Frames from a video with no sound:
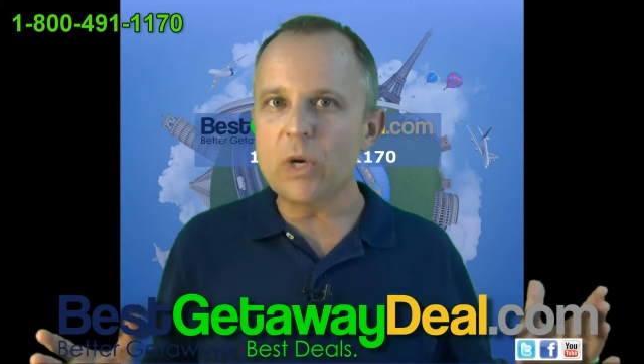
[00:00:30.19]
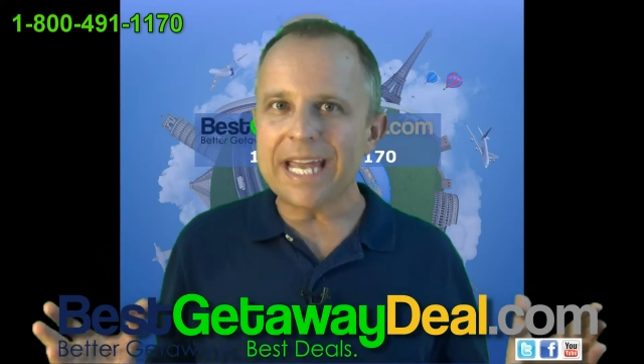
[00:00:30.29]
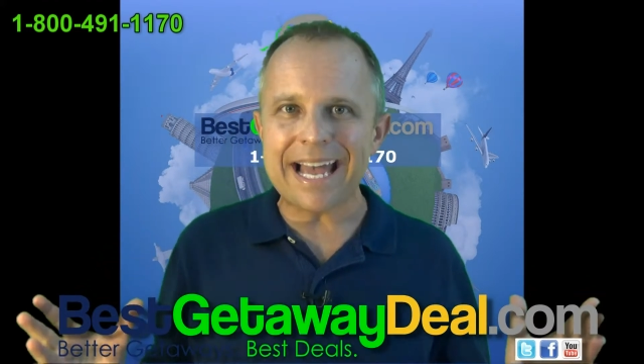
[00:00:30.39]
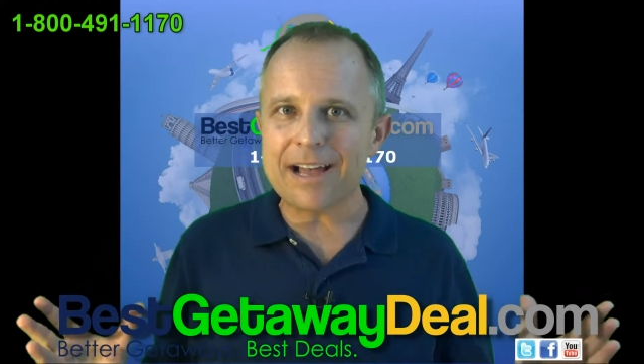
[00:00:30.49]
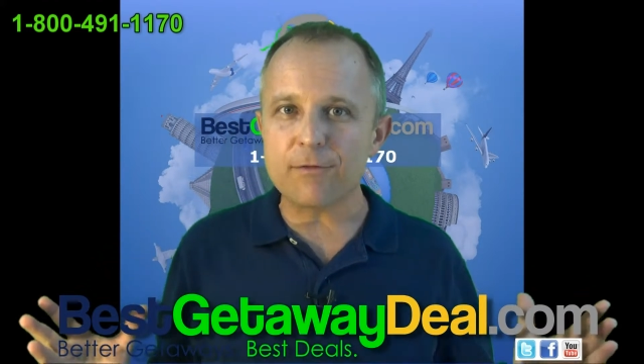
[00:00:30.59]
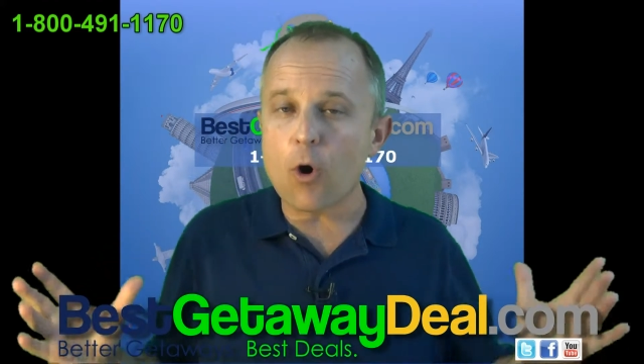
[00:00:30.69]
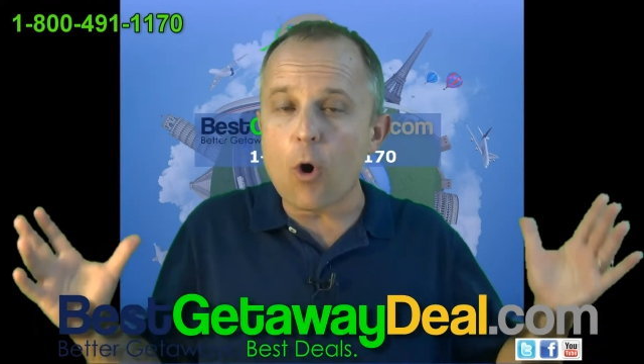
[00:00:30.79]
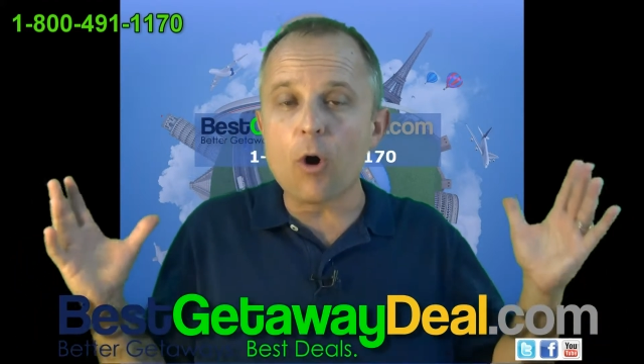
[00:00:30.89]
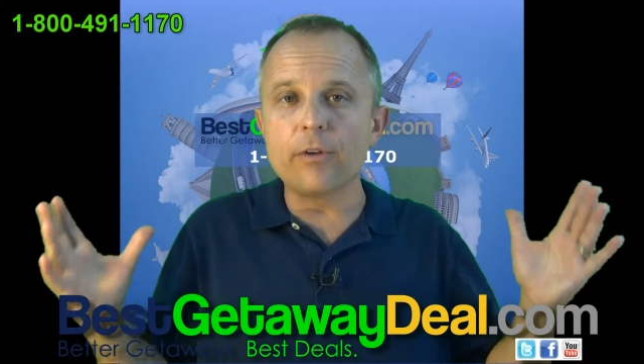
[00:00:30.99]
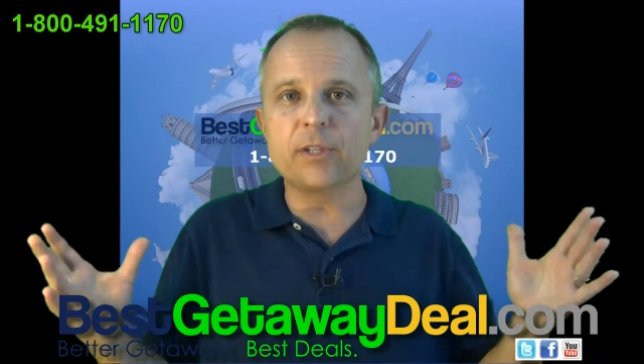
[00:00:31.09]
We have
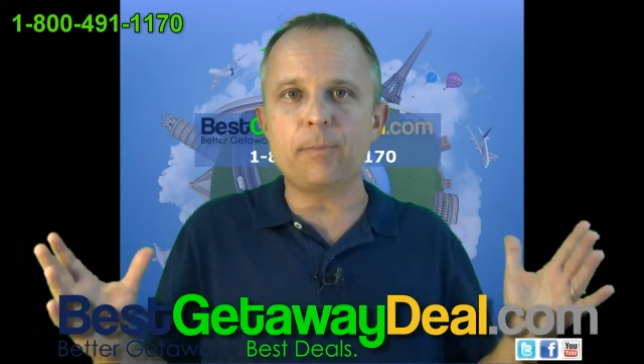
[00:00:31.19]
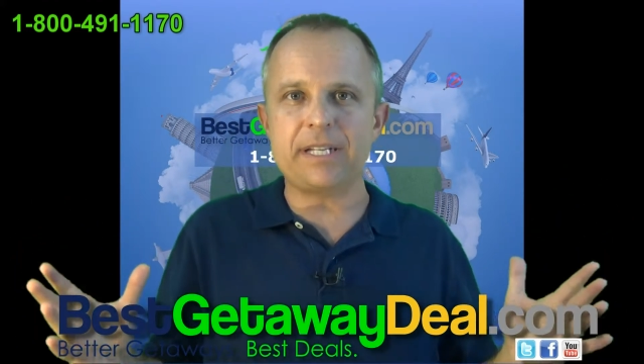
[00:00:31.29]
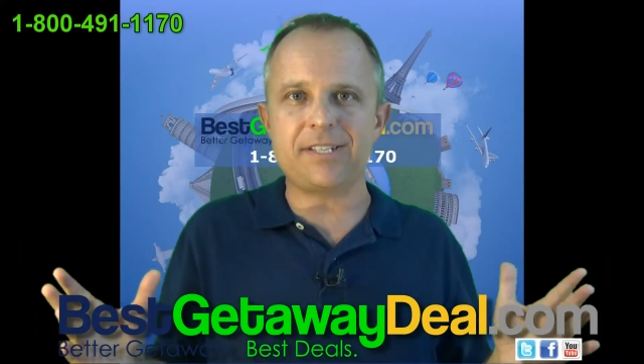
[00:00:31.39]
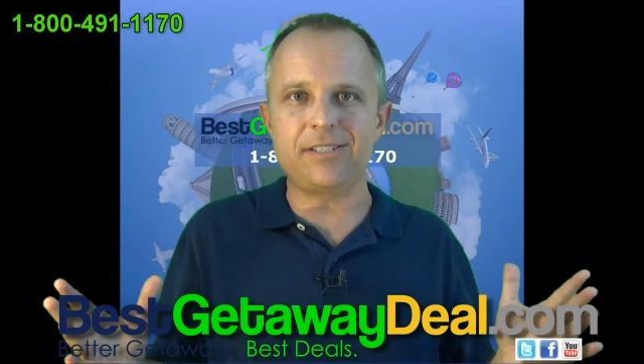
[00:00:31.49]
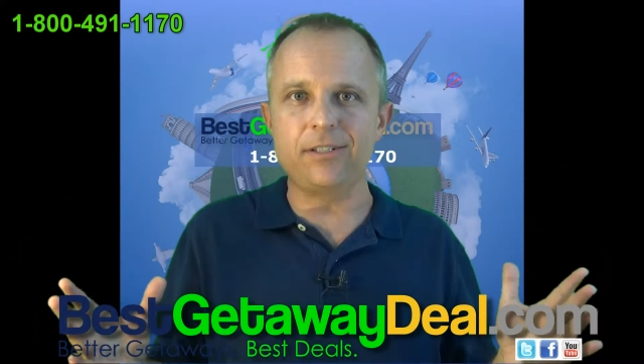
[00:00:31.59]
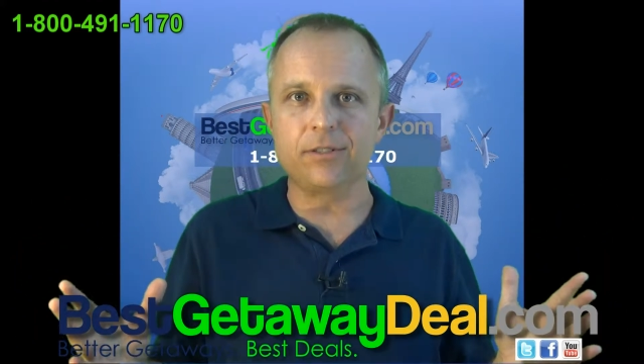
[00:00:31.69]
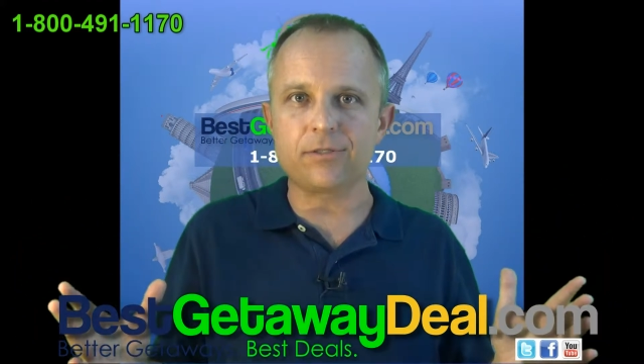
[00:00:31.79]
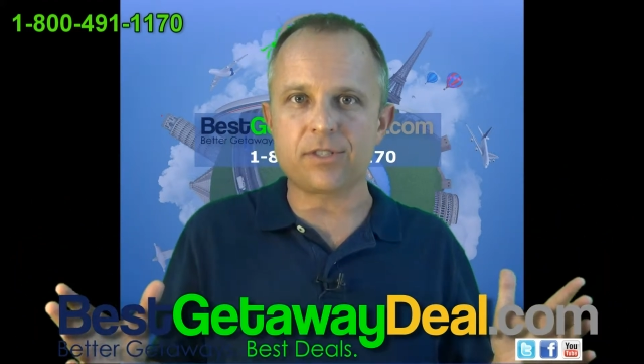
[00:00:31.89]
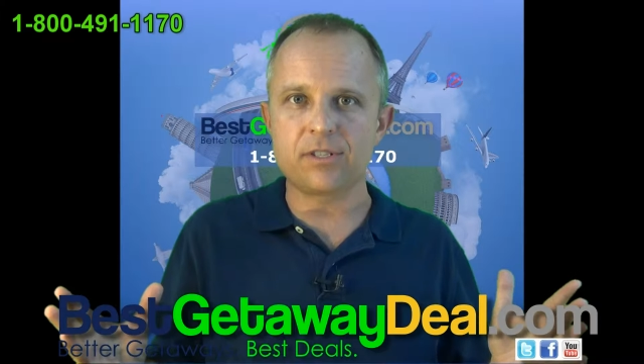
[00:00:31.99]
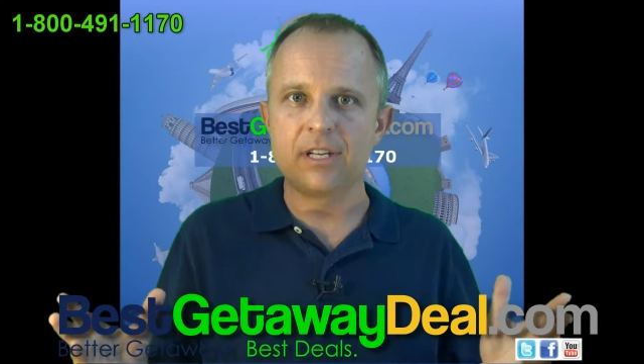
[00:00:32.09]
all the best
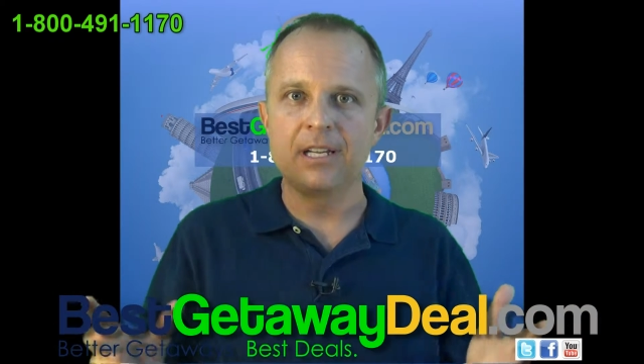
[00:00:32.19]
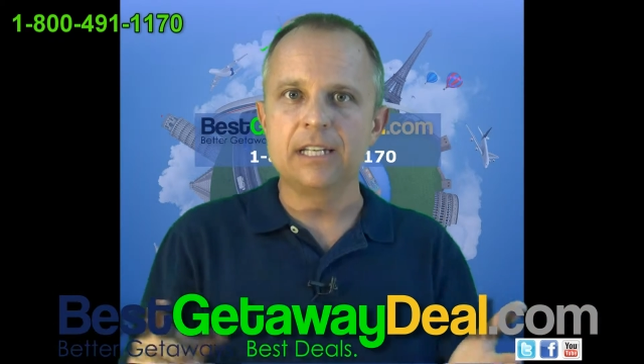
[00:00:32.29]
deals